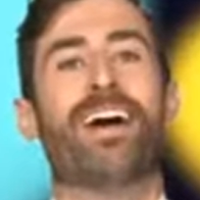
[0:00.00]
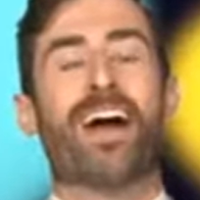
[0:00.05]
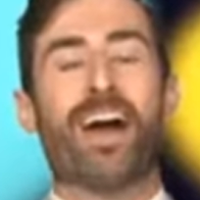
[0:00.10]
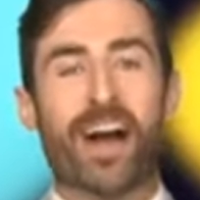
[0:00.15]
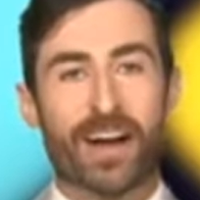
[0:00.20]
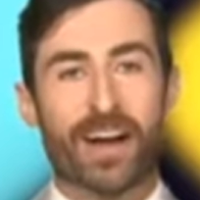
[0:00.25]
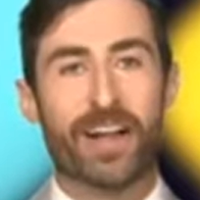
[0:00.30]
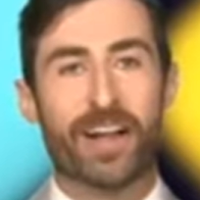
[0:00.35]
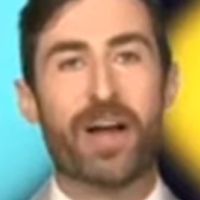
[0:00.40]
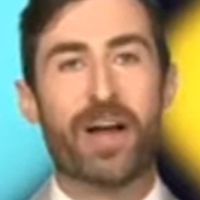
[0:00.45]

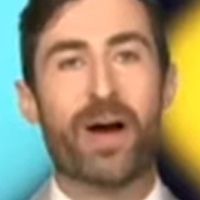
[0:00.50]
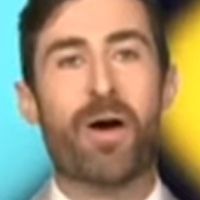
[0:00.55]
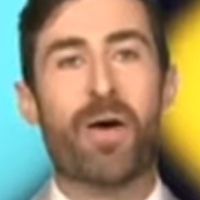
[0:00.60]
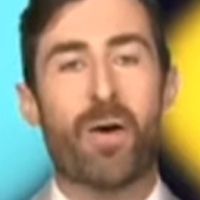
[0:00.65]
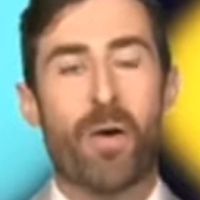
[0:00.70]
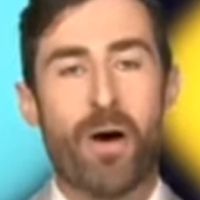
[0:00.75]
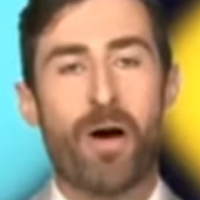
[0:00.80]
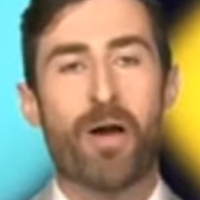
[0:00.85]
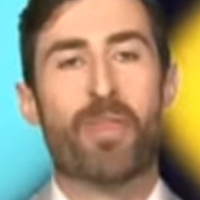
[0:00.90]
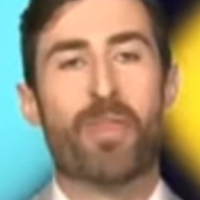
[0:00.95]
are gonna go
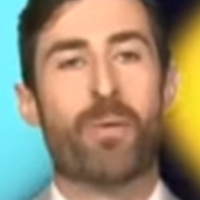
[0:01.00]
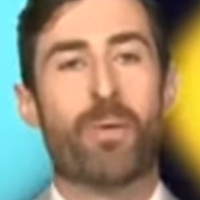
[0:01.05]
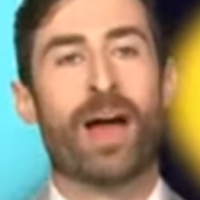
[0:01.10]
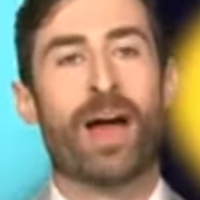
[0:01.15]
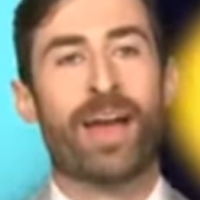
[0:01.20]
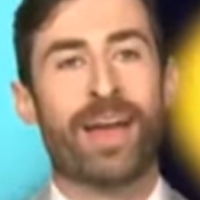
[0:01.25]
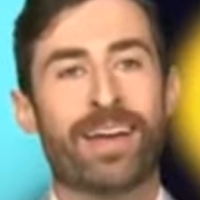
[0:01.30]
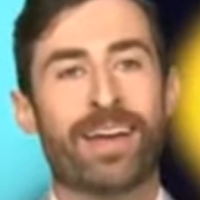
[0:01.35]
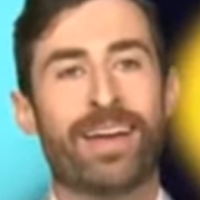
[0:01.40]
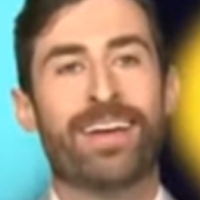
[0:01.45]
all the
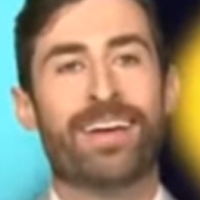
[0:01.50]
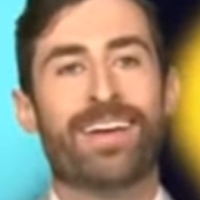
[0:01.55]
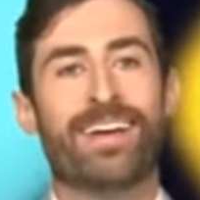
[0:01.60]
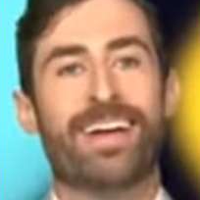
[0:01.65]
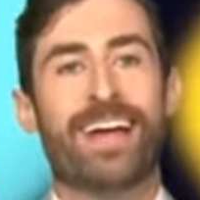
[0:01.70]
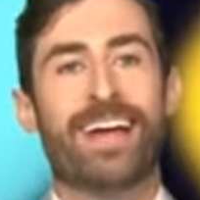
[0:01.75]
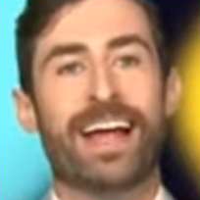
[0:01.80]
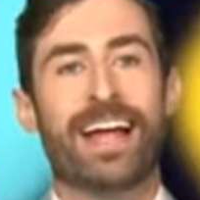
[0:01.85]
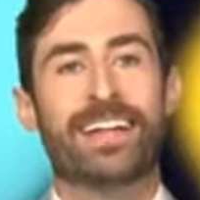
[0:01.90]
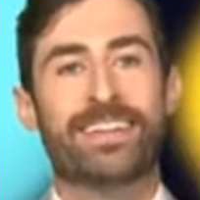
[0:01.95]
way
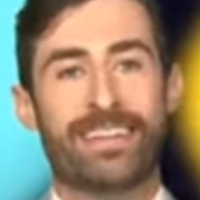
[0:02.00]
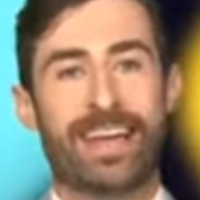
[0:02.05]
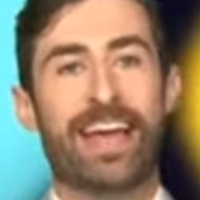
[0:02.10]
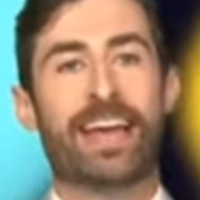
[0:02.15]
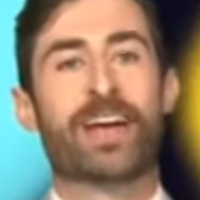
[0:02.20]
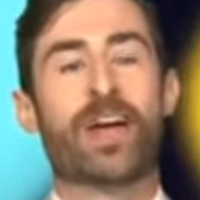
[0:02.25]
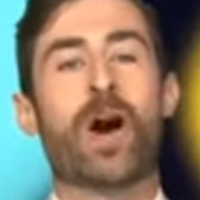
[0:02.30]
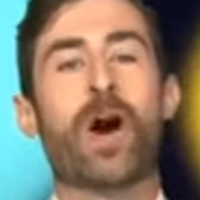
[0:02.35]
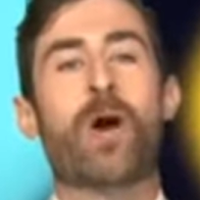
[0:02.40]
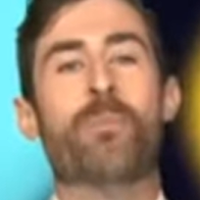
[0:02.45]
and
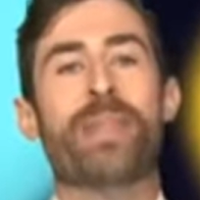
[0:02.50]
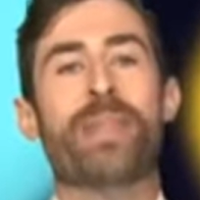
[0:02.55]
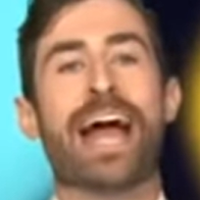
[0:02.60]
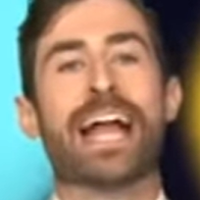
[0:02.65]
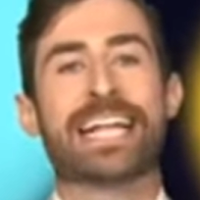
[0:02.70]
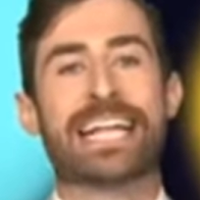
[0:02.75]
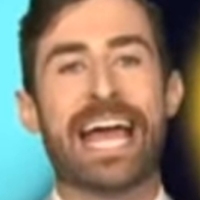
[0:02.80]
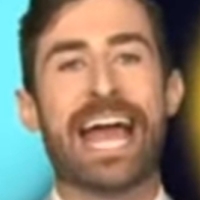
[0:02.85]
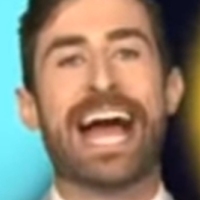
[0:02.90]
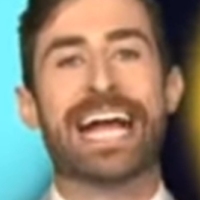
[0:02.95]
take home
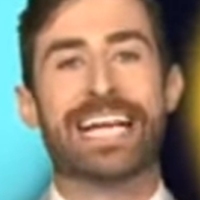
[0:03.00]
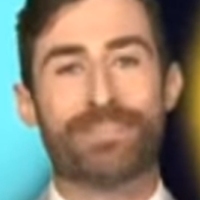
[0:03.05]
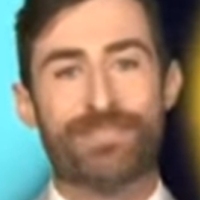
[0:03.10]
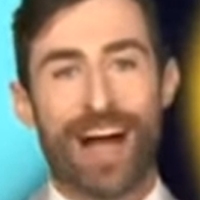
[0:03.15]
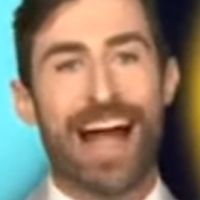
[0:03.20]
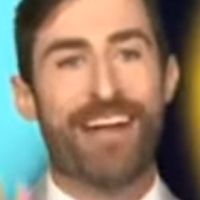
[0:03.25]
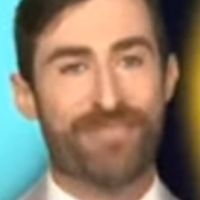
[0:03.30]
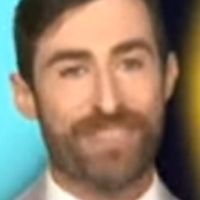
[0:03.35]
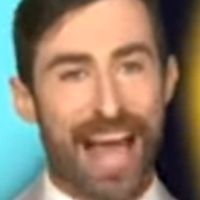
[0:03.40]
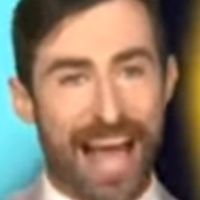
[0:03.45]
that cash,
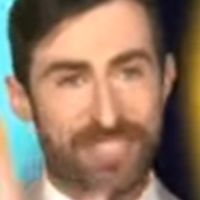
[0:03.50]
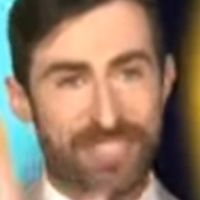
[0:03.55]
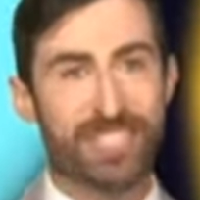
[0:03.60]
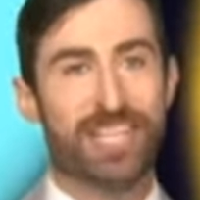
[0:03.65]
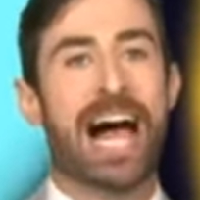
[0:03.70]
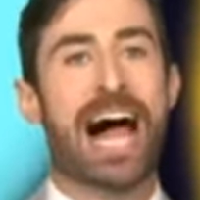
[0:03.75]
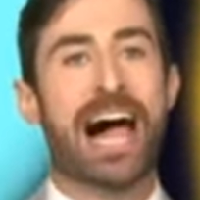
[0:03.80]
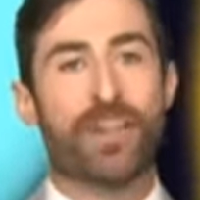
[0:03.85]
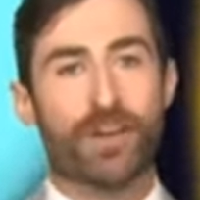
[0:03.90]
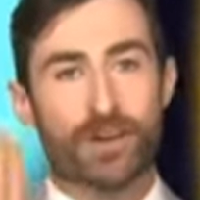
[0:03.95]

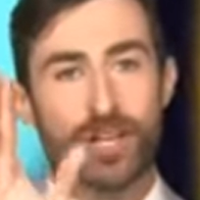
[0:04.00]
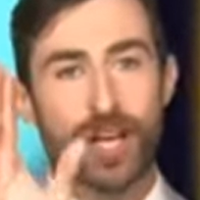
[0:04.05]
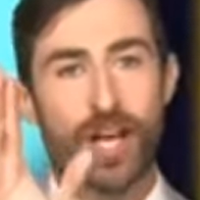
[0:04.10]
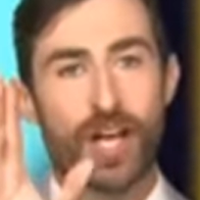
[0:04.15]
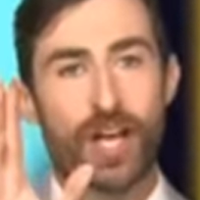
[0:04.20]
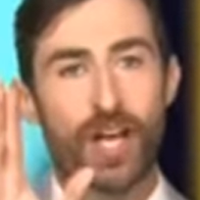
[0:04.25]
$5,000,